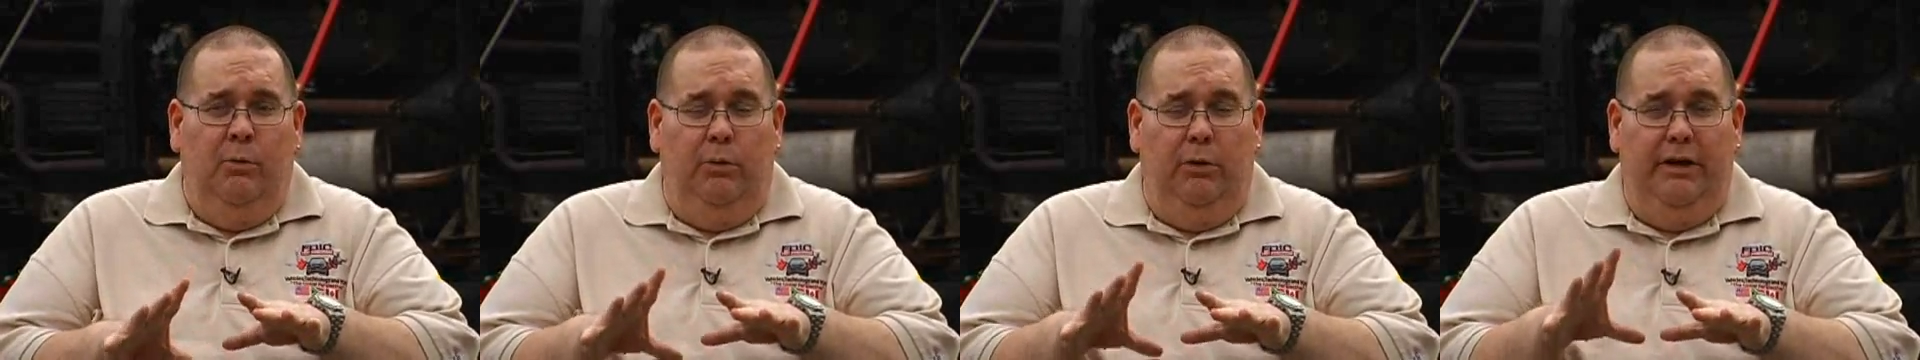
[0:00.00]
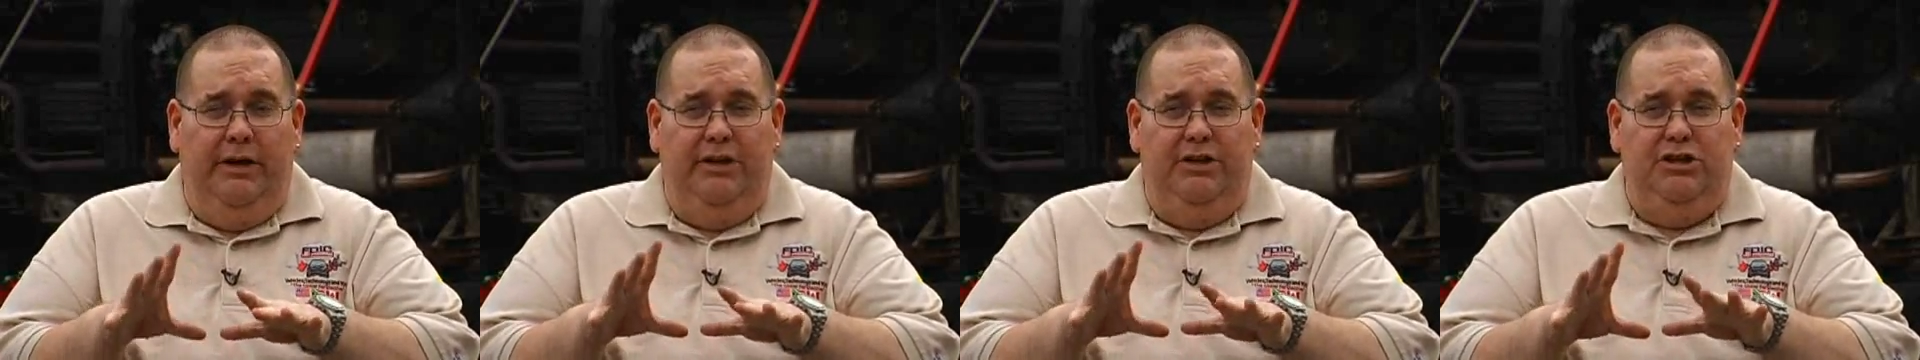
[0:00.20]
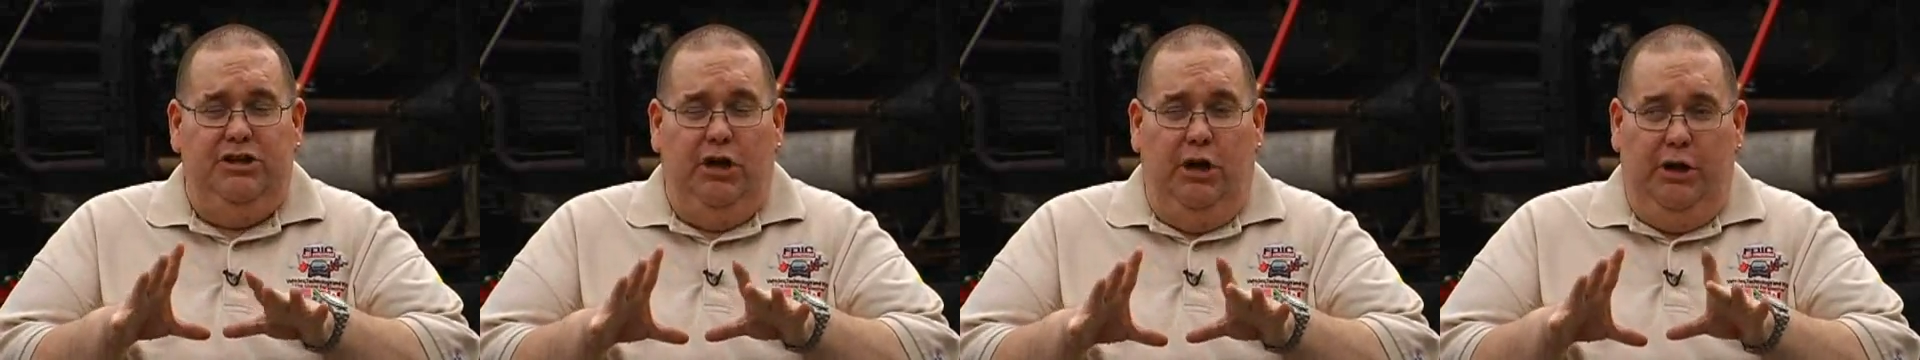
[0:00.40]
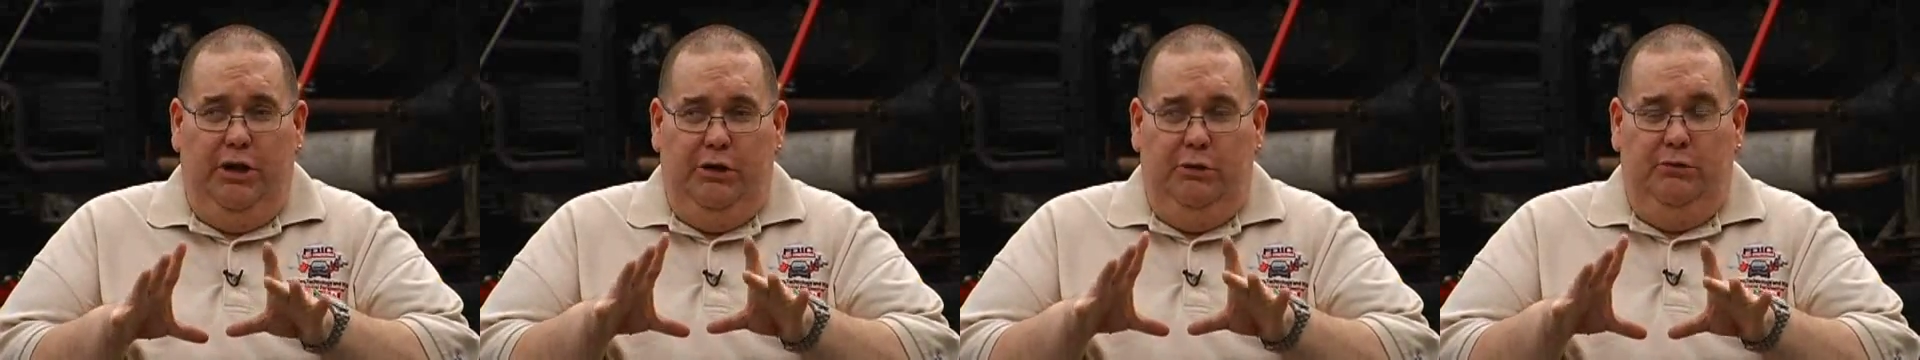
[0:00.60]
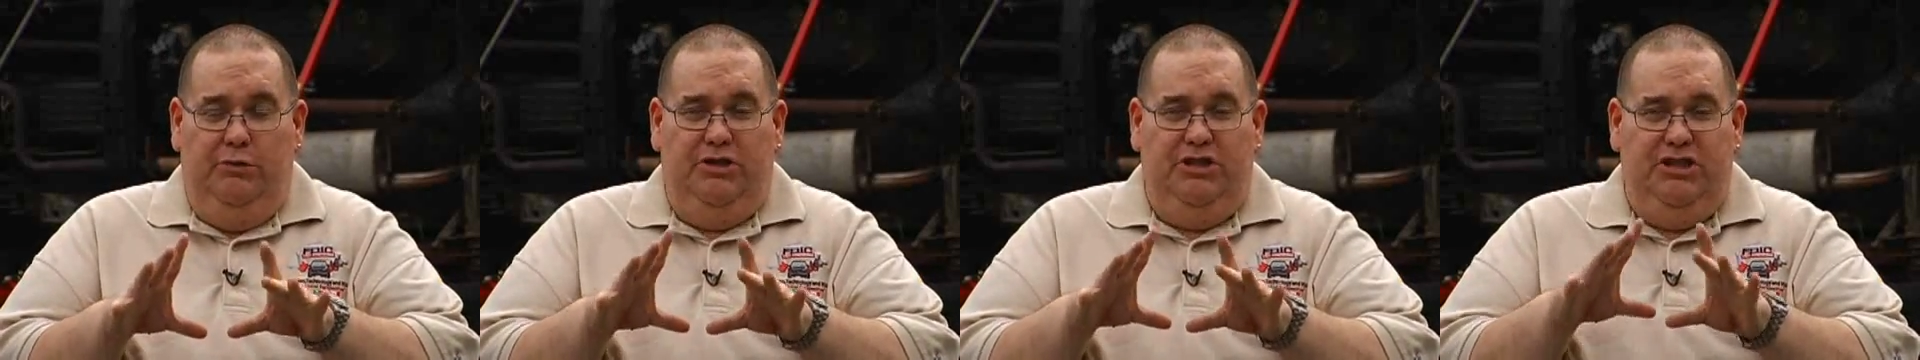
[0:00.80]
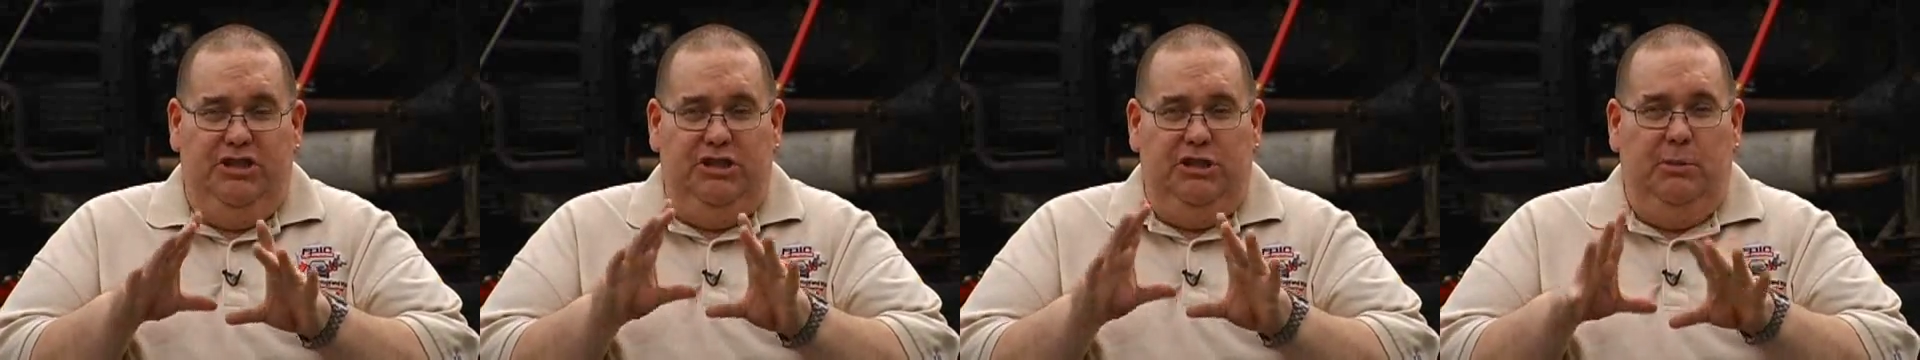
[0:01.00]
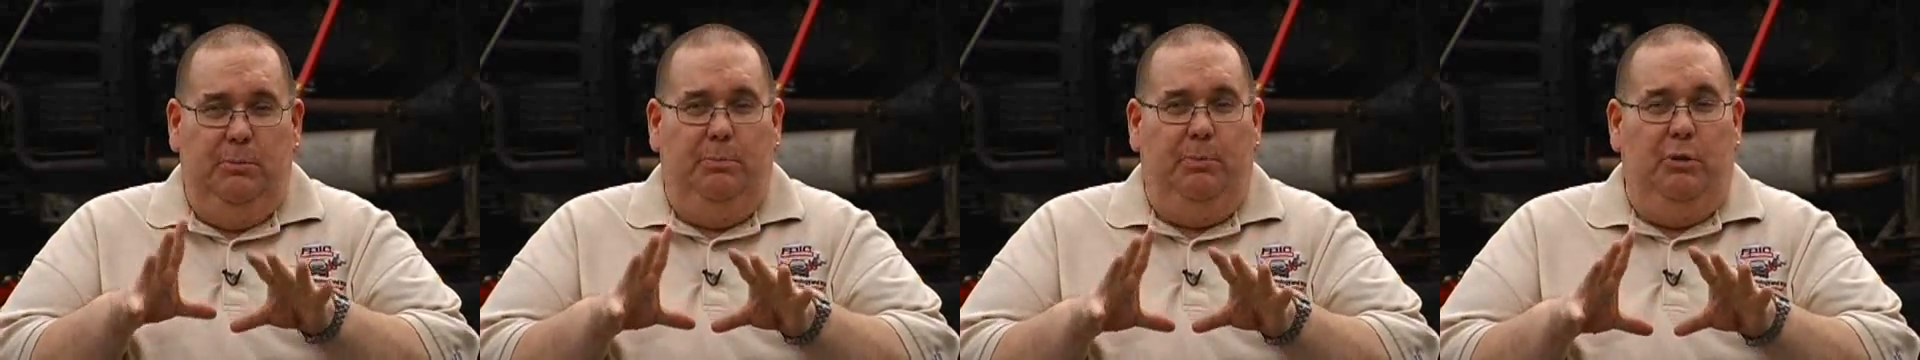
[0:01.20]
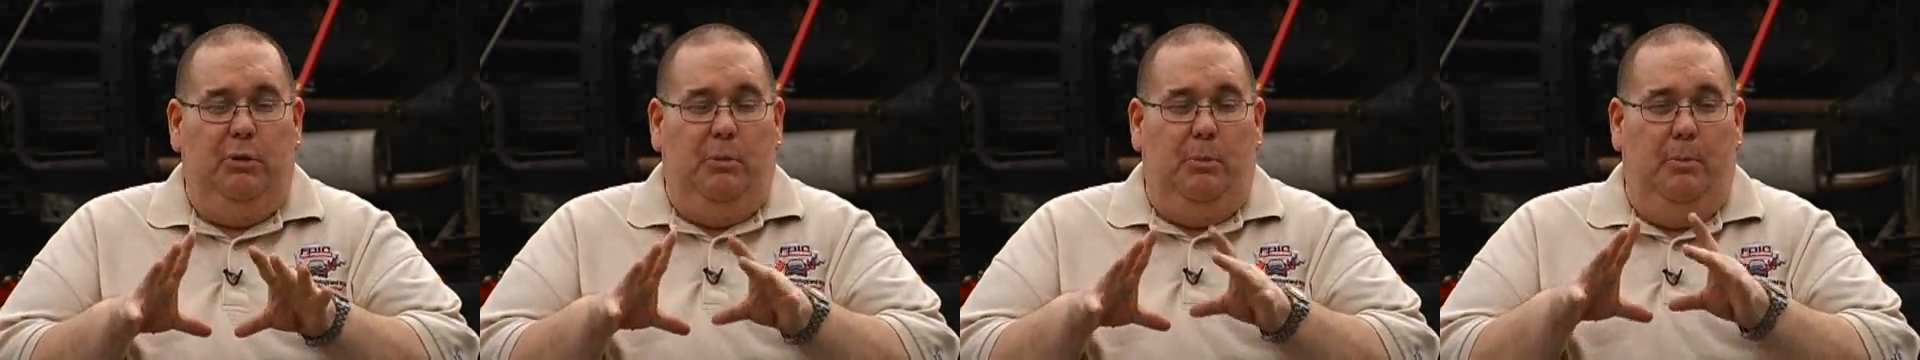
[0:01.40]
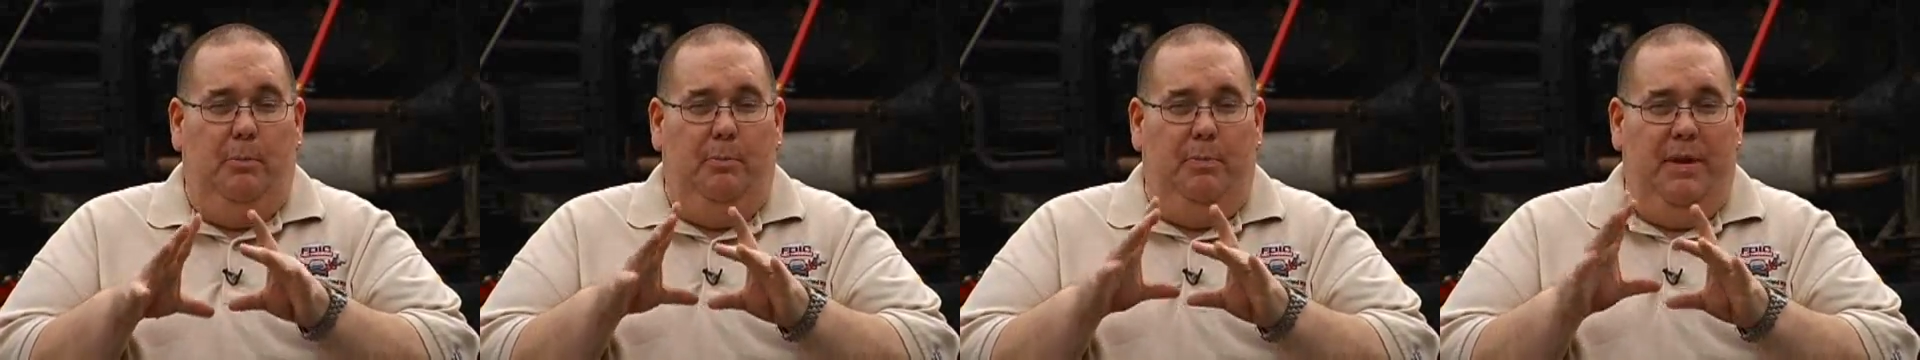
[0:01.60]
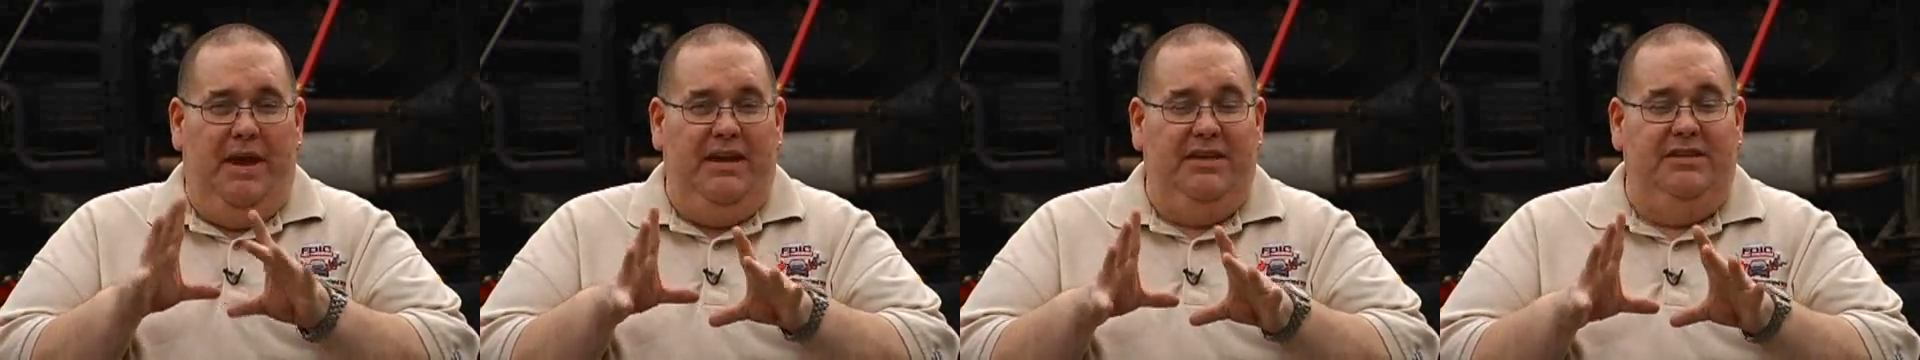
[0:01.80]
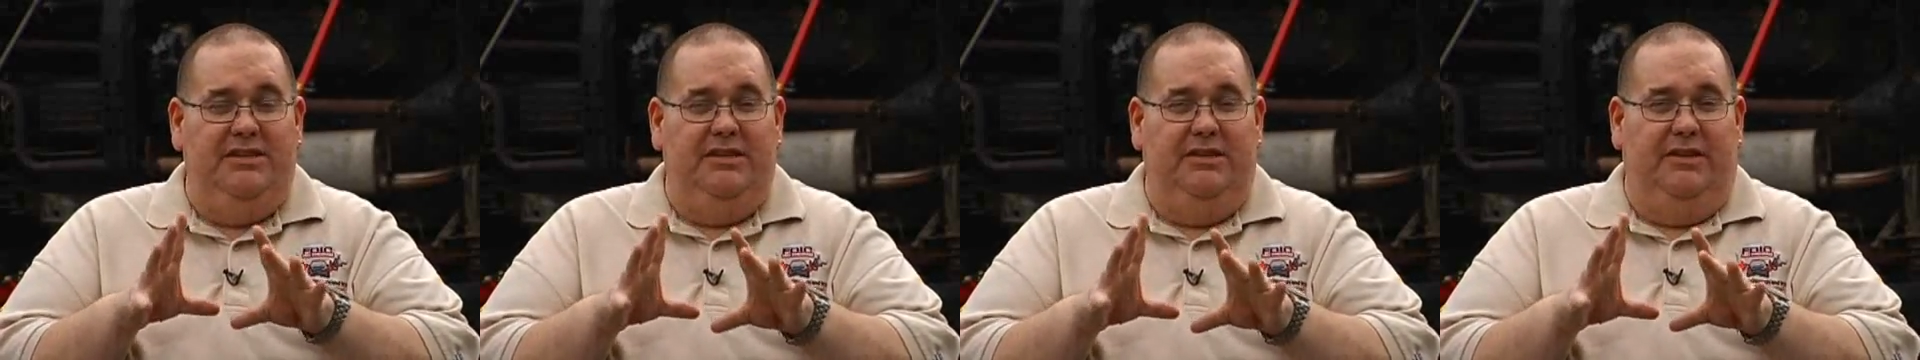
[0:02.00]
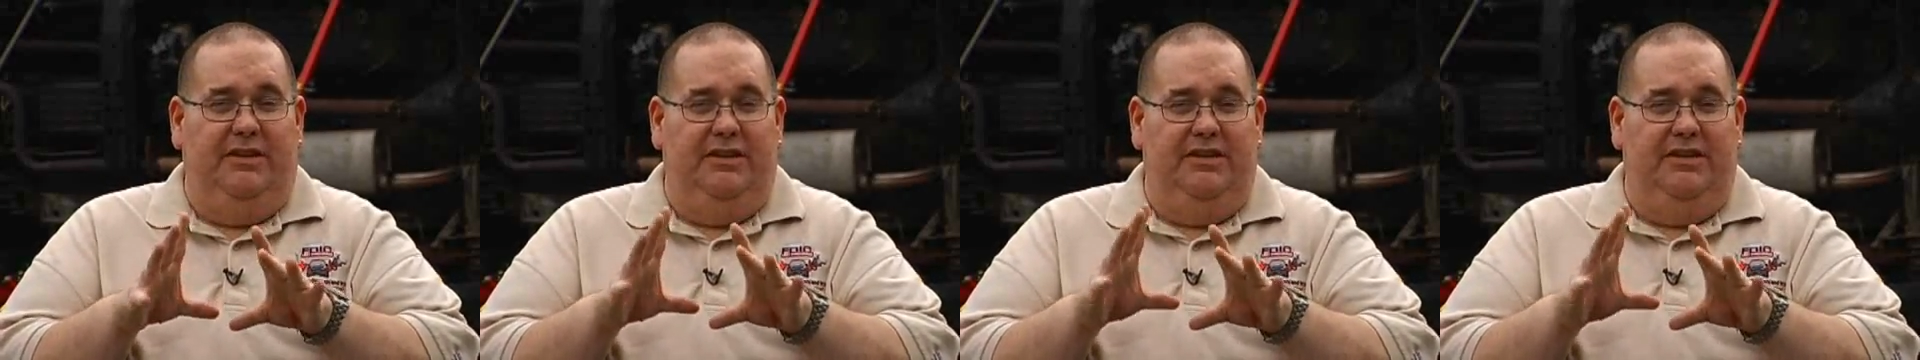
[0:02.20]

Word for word: We're going to show you simple basic